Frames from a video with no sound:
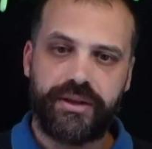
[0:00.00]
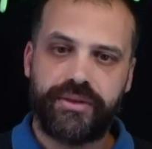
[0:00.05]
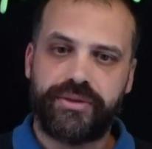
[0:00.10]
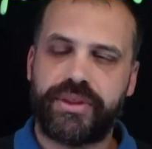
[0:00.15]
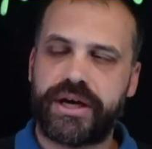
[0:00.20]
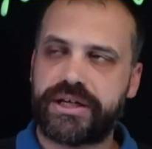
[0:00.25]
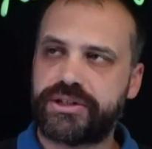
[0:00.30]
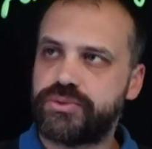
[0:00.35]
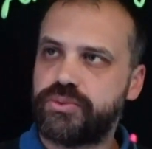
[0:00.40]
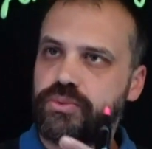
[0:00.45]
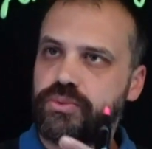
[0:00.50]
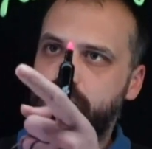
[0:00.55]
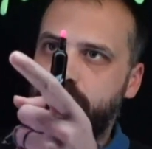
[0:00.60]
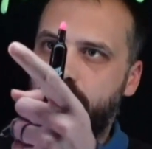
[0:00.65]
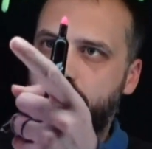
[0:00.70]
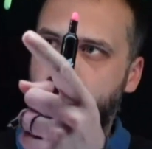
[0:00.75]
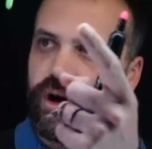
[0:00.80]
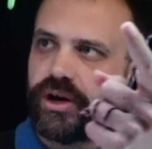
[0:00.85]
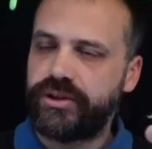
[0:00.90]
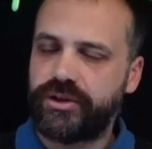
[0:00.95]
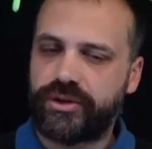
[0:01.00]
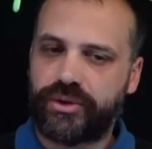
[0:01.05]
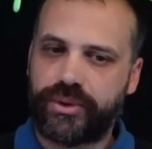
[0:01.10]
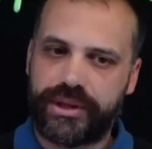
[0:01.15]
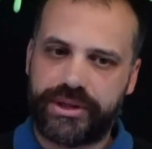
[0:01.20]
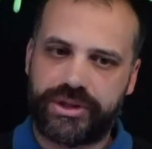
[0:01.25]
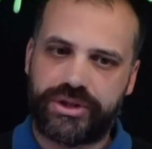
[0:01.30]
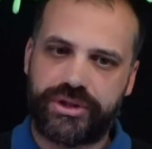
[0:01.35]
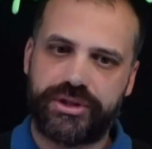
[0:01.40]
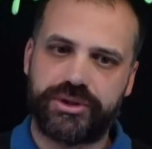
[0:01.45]
That's why the
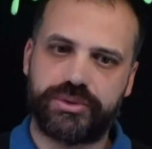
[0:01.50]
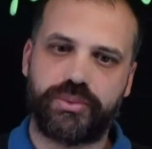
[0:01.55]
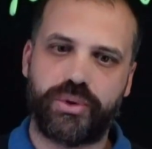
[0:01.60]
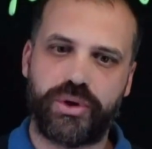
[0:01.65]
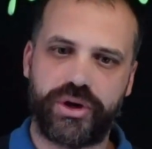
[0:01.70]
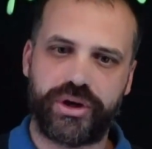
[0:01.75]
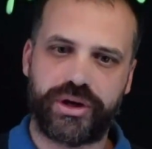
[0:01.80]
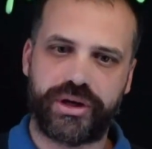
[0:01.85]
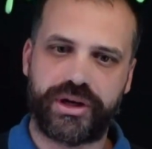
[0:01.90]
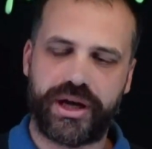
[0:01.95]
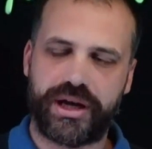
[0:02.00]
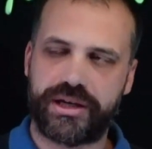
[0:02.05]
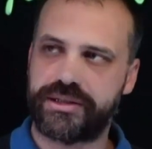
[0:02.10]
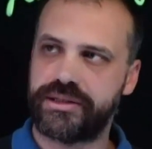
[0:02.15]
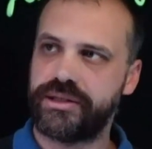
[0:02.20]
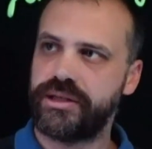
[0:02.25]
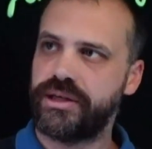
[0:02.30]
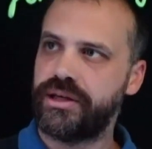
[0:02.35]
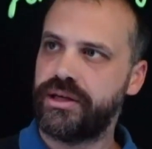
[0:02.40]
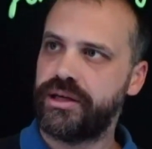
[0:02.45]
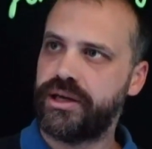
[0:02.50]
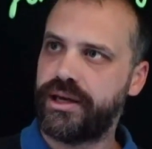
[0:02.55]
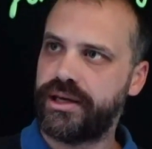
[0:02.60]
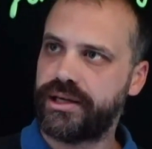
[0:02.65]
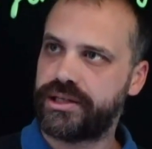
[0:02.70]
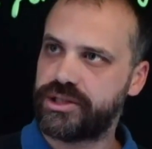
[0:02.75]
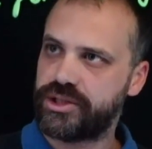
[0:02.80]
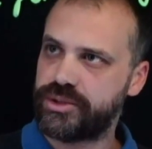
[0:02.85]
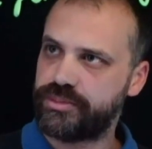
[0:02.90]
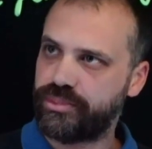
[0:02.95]
question is worded as
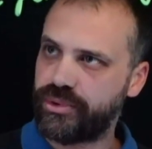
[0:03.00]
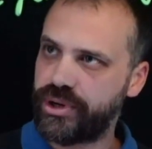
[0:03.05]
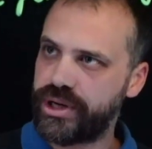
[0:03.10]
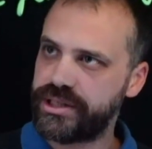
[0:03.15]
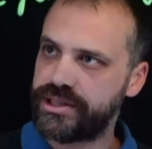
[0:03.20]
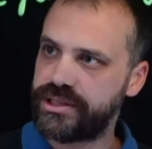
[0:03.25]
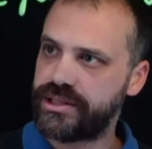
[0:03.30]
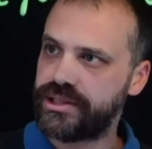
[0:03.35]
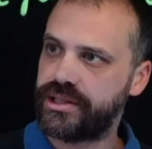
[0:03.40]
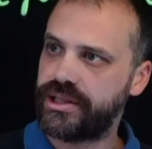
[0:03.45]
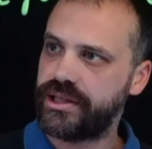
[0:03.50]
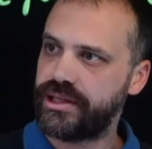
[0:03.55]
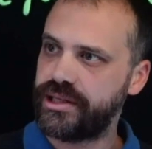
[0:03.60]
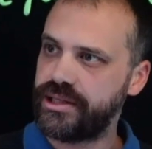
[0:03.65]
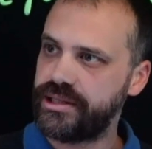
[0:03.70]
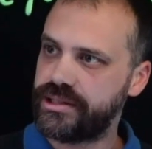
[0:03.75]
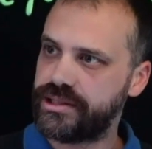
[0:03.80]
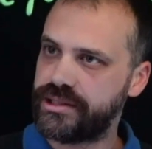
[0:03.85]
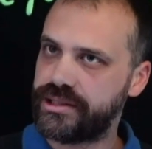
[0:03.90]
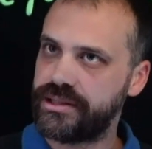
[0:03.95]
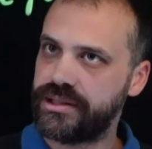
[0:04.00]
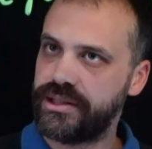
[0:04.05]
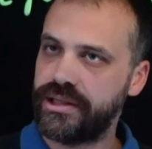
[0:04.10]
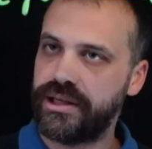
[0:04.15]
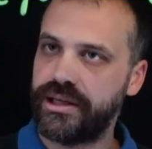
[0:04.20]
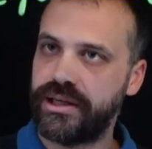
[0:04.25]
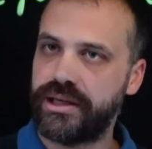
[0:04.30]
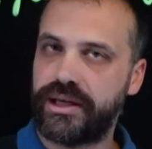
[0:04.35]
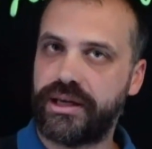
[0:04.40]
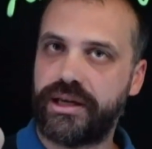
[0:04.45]
express this
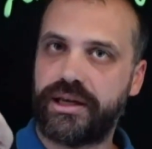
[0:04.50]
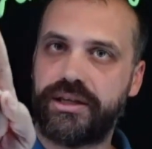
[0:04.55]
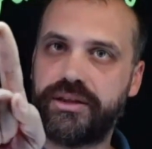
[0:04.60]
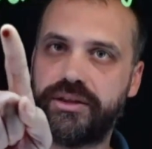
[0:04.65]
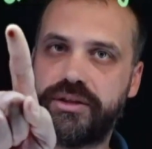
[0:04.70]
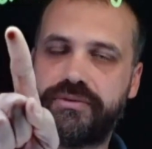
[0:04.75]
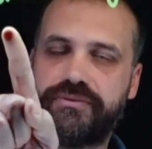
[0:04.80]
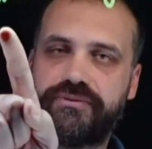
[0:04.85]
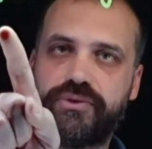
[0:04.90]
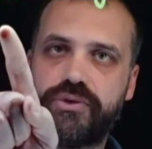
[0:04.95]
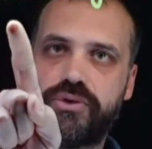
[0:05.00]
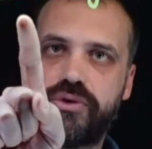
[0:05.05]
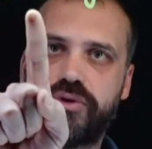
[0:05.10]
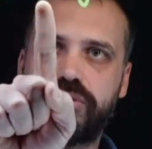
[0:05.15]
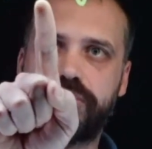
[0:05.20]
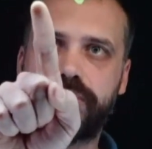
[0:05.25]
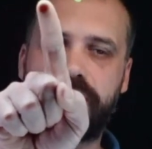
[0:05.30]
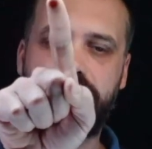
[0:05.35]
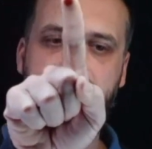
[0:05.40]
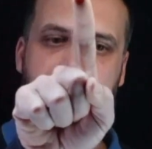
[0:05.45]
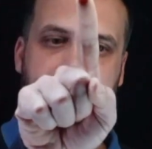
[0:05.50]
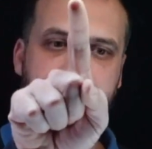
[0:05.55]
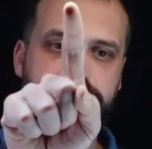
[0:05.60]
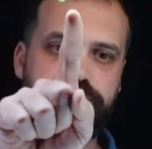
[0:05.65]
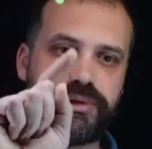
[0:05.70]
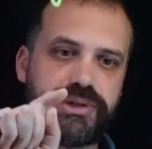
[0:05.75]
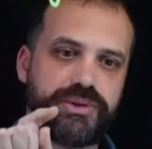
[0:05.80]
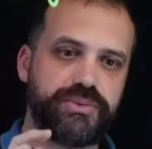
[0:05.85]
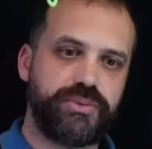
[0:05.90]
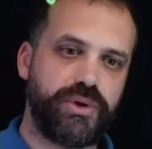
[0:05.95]
in the form x
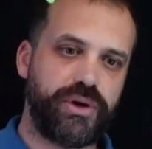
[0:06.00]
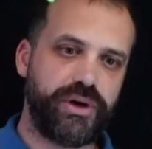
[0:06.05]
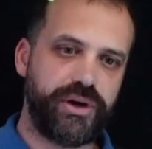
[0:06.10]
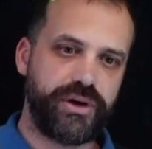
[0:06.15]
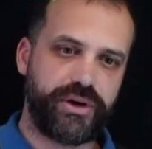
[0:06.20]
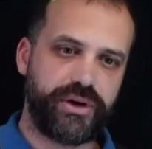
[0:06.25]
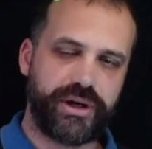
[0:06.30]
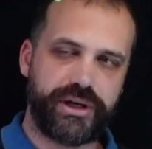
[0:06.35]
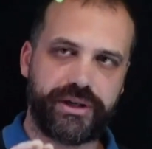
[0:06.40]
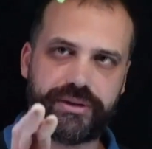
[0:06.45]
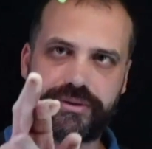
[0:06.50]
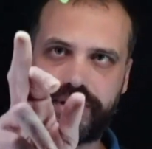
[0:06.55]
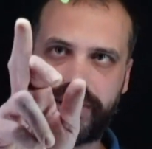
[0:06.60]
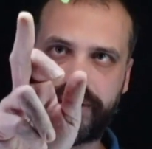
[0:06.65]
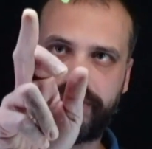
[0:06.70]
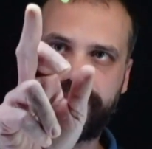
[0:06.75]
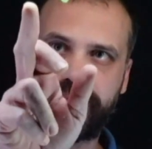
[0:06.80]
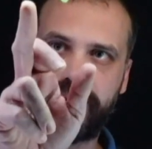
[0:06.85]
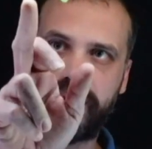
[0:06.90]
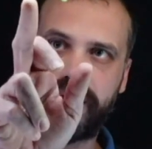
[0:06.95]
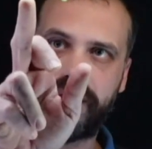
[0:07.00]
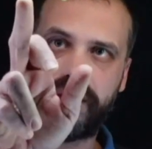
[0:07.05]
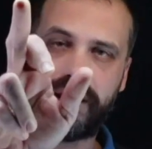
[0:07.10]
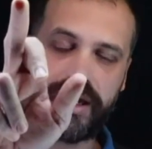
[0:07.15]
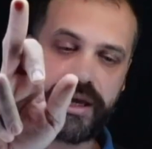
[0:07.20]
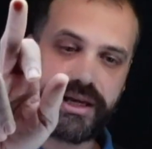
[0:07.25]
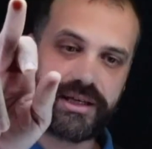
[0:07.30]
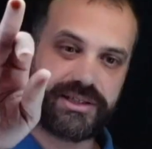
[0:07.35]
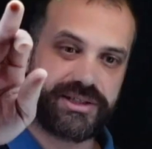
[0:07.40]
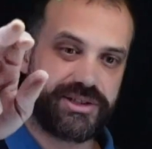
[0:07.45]
plus yi. Now,
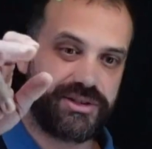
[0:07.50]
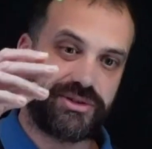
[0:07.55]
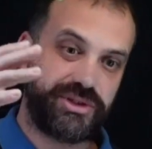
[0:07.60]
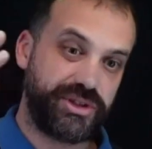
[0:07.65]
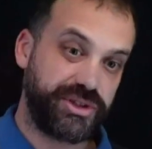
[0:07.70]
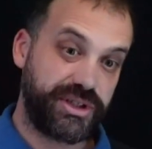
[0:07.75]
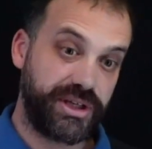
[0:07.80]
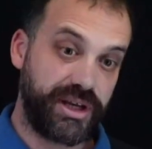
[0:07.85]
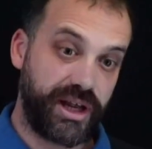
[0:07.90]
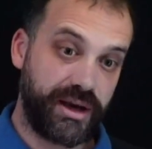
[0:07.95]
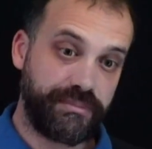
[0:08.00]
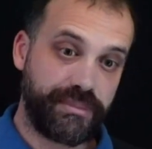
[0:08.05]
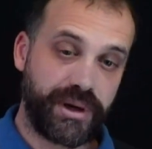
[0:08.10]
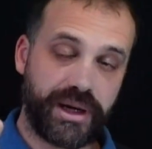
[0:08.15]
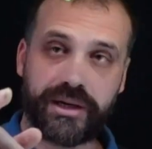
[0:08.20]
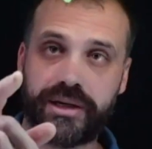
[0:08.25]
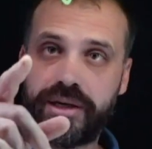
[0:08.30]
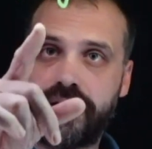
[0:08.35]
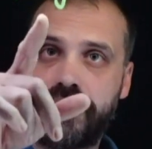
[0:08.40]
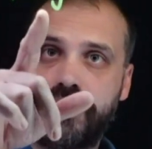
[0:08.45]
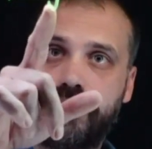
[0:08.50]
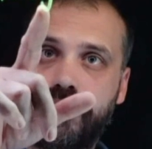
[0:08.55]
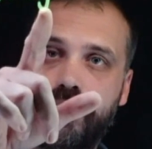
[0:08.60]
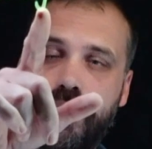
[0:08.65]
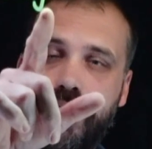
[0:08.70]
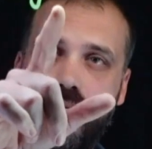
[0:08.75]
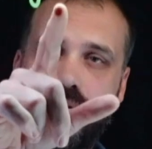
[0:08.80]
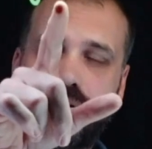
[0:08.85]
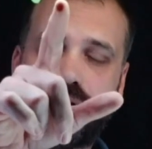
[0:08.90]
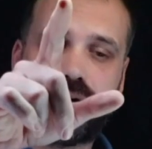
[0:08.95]
x, just a number,
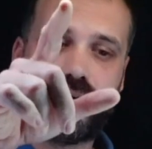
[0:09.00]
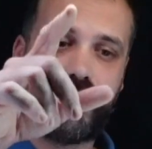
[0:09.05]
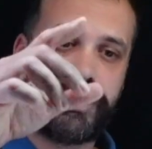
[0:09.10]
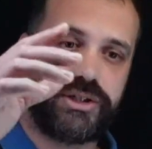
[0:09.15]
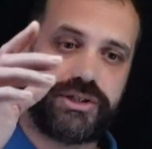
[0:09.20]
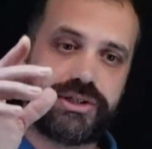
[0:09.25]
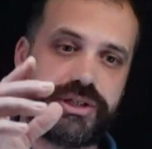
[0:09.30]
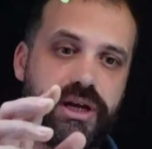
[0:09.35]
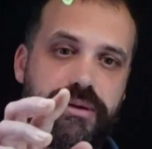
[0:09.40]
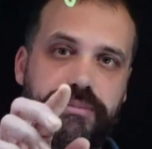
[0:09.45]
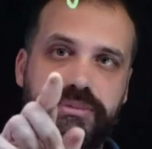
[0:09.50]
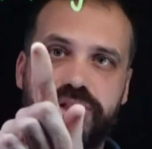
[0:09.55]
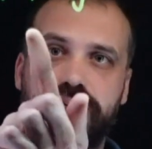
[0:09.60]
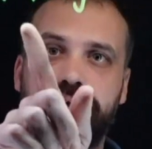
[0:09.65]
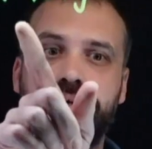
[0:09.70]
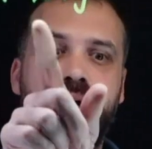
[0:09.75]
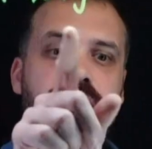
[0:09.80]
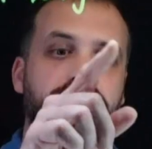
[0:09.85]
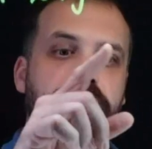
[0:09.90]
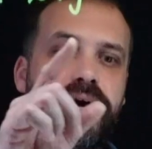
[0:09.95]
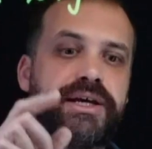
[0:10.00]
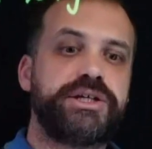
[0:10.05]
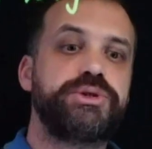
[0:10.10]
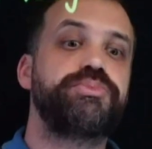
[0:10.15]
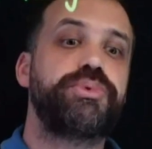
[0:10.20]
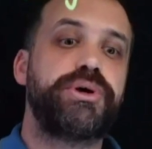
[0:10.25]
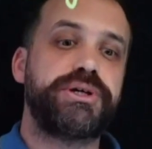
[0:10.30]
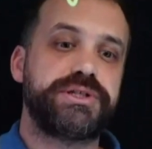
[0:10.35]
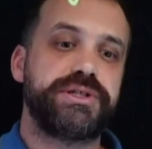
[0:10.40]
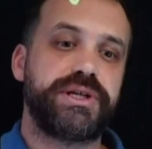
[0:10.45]
yi, just a number. So
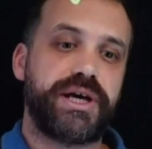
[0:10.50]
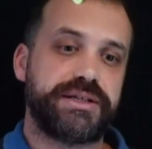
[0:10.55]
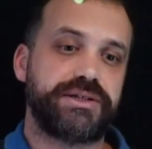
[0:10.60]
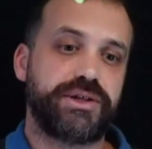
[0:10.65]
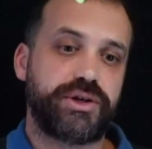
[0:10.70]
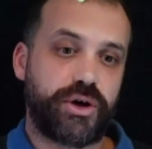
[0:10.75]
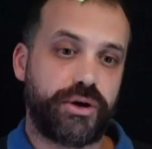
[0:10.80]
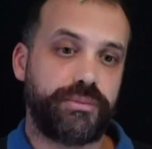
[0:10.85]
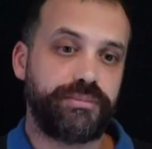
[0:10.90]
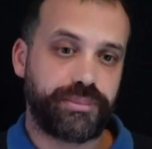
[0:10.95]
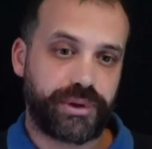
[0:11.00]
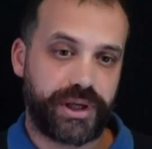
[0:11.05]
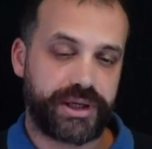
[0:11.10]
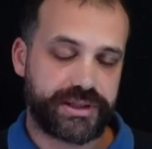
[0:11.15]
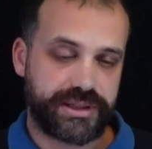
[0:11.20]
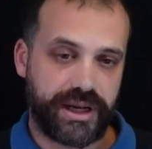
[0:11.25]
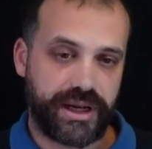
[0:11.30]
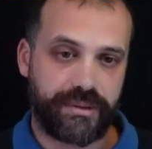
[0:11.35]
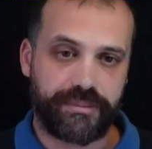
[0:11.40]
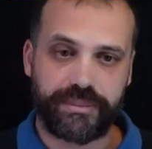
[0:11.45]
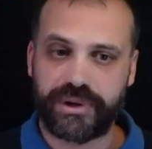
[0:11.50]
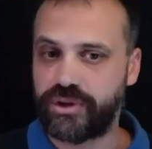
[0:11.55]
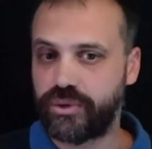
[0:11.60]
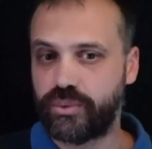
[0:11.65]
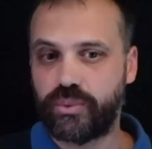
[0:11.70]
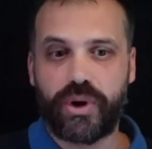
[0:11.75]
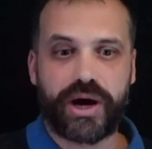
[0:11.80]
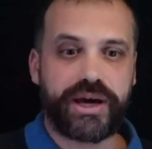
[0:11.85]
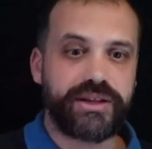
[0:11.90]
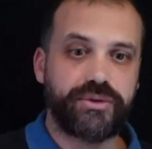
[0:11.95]
express it as a complex number the
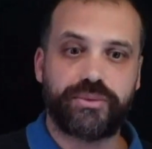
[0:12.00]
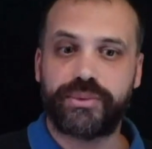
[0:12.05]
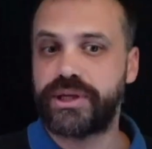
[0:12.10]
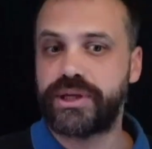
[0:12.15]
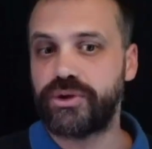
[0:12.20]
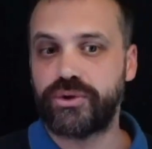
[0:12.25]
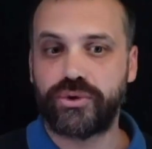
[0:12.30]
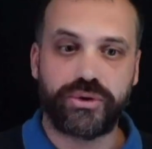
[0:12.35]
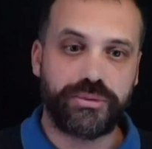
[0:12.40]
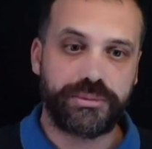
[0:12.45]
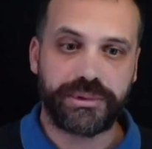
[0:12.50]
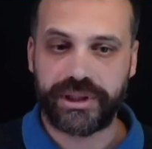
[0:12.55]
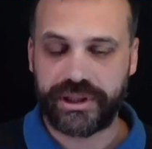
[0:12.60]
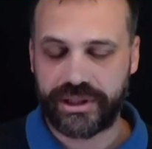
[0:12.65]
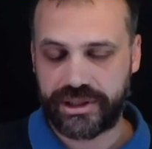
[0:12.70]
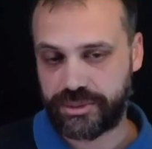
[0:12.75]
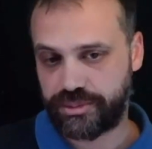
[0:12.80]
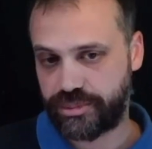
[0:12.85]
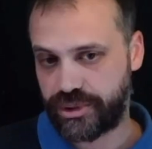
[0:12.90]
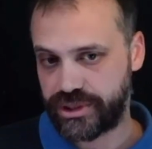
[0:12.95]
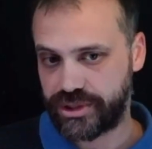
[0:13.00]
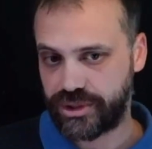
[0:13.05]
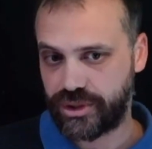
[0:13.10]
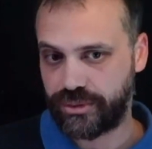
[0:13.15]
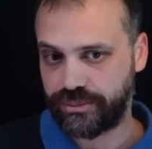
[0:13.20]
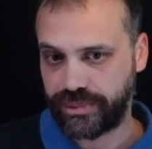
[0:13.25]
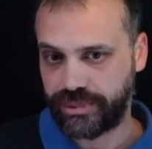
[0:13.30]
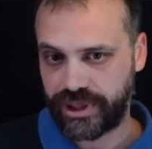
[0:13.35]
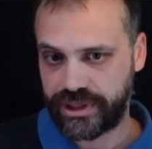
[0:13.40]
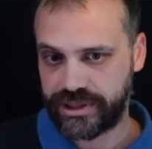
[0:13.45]
way that we normally express
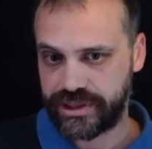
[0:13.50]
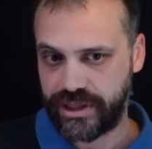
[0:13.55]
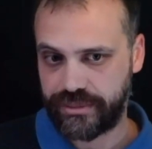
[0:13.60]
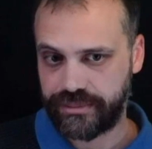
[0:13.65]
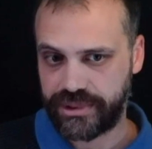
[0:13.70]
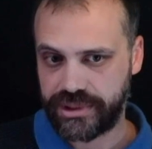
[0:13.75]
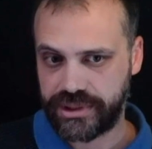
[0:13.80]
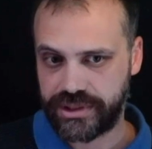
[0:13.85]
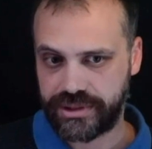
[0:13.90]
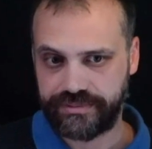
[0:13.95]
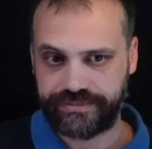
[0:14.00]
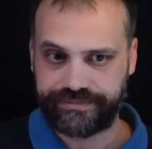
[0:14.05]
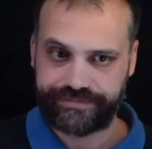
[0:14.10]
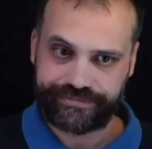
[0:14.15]
complex numbers.